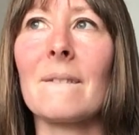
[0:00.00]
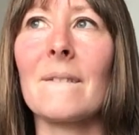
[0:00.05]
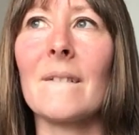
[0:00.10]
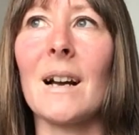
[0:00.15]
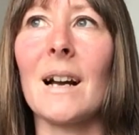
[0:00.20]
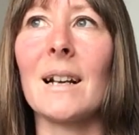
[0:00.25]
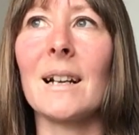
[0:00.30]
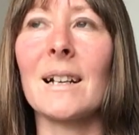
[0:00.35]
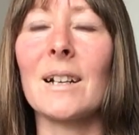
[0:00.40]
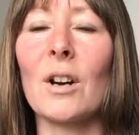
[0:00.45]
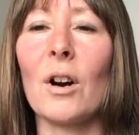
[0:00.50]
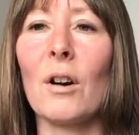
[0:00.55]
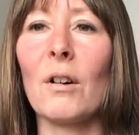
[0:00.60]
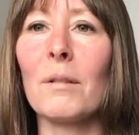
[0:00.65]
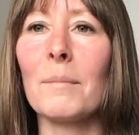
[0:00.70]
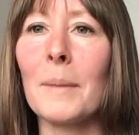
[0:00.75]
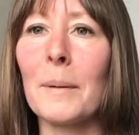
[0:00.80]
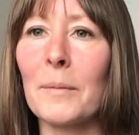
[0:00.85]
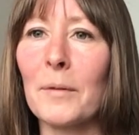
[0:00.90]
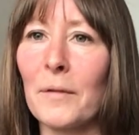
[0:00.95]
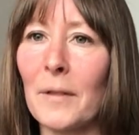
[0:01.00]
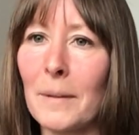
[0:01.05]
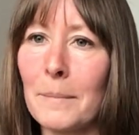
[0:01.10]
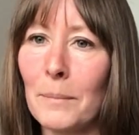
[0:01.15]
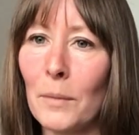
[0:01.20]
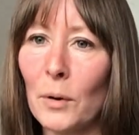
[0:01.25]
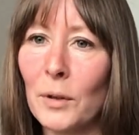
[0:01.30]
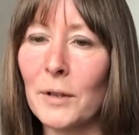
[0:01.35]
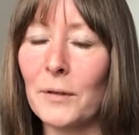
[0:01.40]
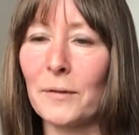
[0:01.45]
I can't remember if I
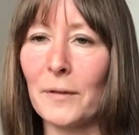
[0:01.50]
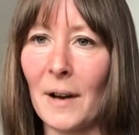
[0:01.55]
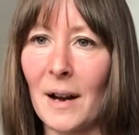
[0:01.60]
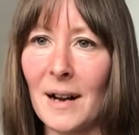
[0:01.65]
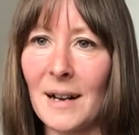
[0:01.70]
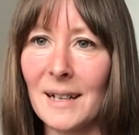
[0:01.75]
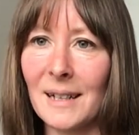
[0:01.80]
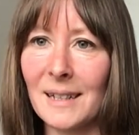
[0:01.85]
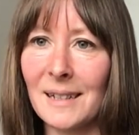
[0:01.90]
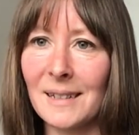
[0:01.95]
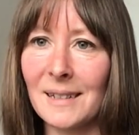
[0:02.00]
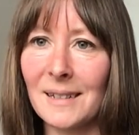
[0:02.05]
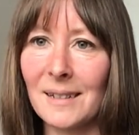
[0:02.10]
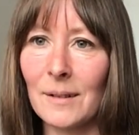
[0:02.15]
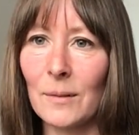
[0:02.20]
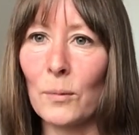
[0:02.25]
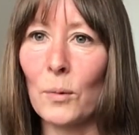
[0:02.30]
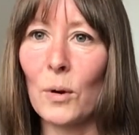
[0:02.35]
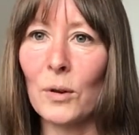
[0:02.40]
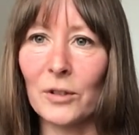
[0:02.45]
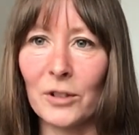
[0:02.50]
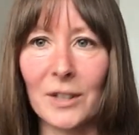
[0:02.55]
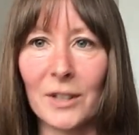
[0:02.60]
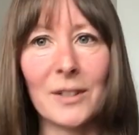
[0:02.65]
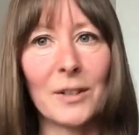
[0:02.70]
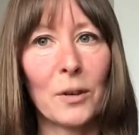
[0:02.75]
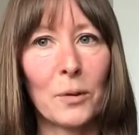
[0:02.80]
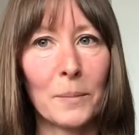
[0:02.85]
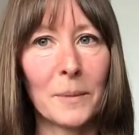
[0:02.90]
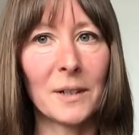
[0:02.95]
modified what she
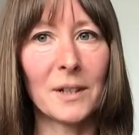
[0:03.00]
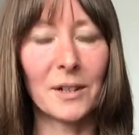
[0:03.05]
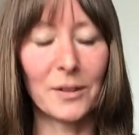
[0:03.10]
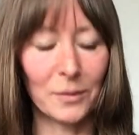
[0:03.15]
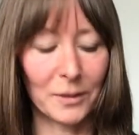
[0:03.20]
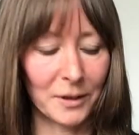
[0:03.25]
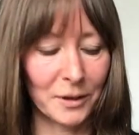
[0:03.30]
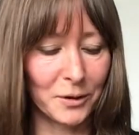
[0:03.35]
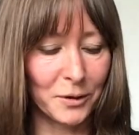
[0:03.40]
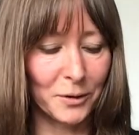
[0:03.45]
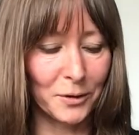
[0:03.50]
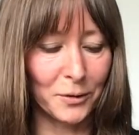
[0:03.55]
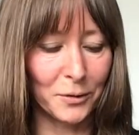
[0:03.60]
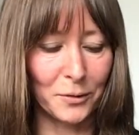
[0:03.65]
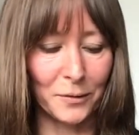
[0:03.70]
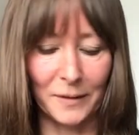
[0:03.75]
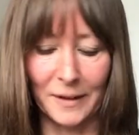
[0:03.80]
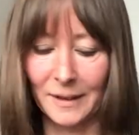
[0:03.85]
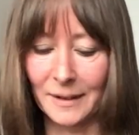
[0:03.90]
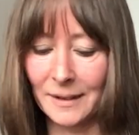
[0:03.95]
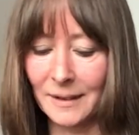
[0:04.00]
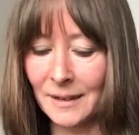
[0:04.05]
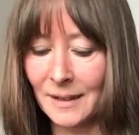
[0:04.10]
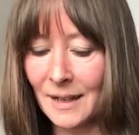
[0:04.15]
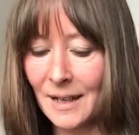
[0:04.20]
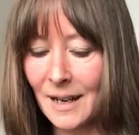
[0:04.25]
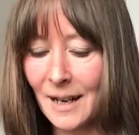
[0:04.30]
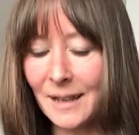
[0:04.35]
told me to do on the tutorial.